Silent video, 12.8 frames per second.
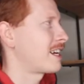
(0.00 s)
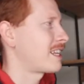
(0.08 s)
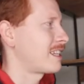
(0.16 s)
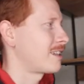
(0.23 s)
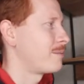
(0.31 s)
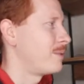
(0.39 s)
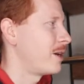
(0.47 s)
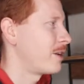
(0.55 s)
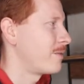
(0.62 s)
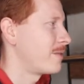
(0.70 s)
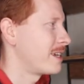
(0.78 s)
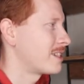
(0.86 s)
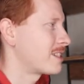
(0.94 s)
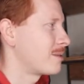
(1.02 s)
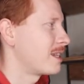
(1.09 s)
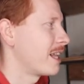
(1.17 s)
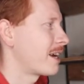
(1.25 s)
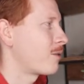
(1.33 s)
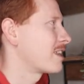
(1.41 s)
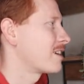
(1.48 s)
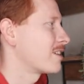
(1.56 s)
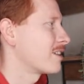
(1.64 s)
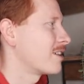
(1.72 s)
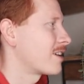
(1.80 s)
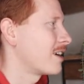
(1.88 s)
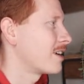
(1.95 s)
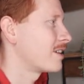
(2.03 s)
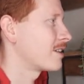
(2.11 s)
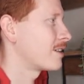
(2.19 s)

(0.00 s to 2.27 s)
I think the bottom needs to be like thinner and longer.